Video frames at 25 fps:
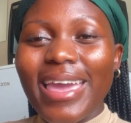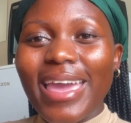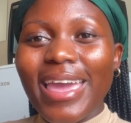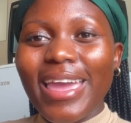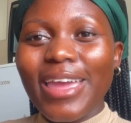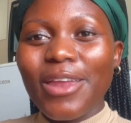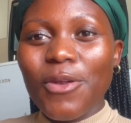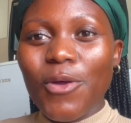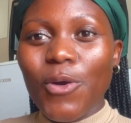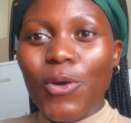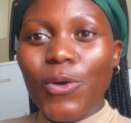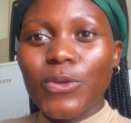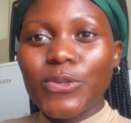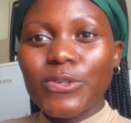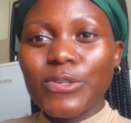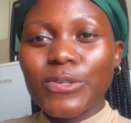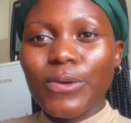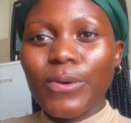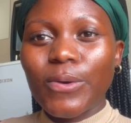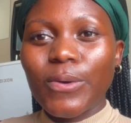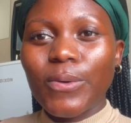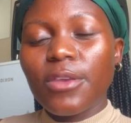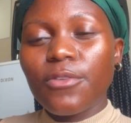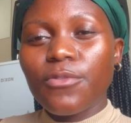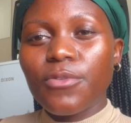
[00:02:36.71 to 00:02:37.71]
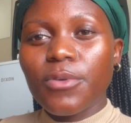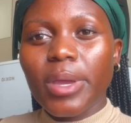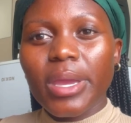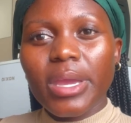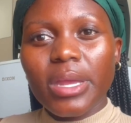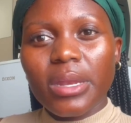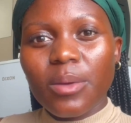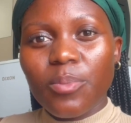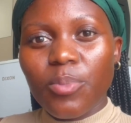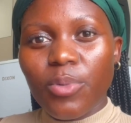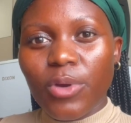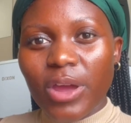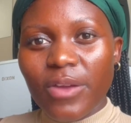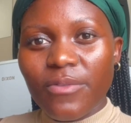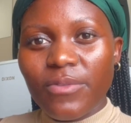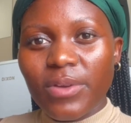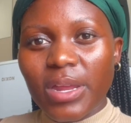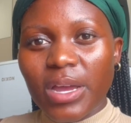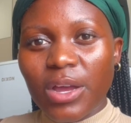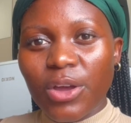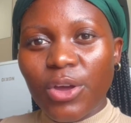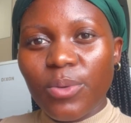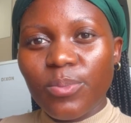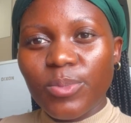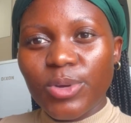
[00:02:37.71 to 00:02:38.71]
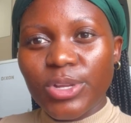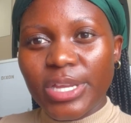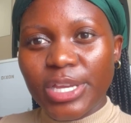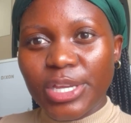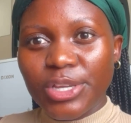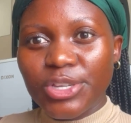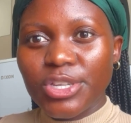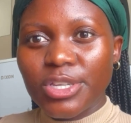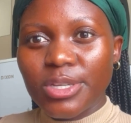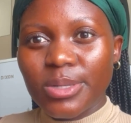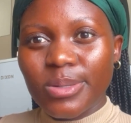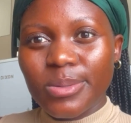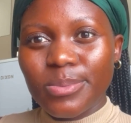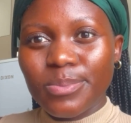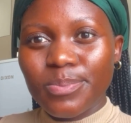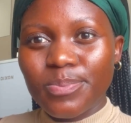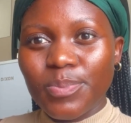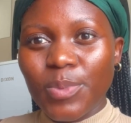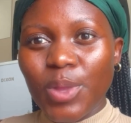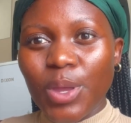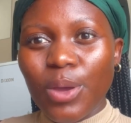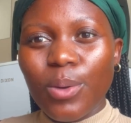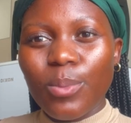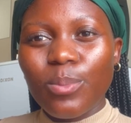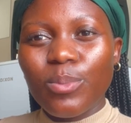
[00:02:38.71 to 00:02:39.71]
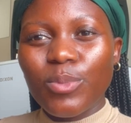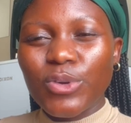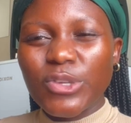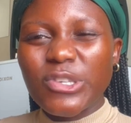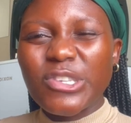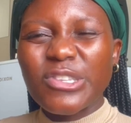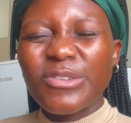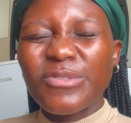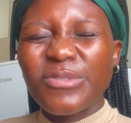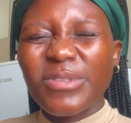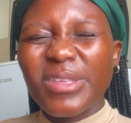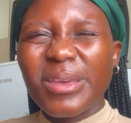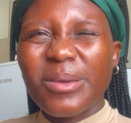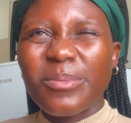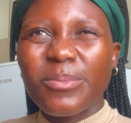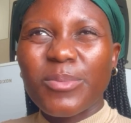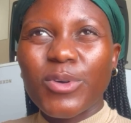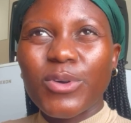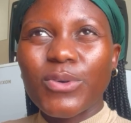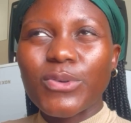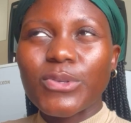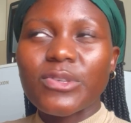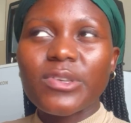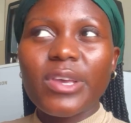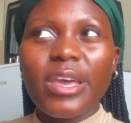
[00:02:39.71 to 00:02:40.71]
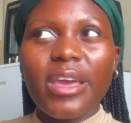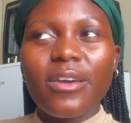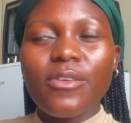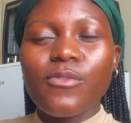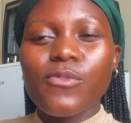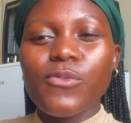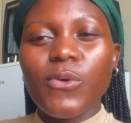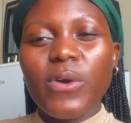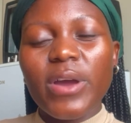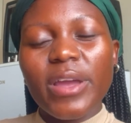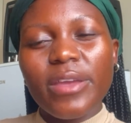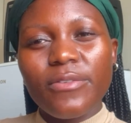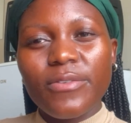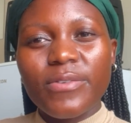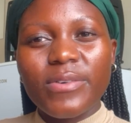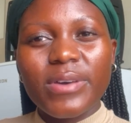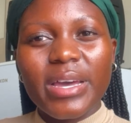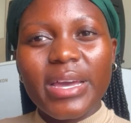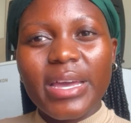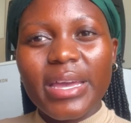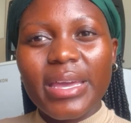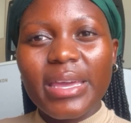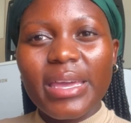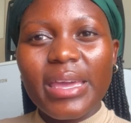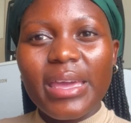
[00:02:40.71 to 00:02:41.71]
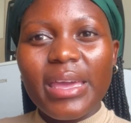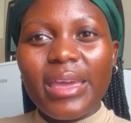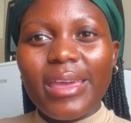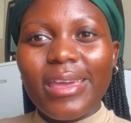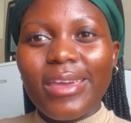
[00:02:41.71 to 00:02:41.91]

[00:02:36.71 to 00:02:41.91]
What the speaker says: And also, if you're in a private accommodation, most of them also have Wi-Fi.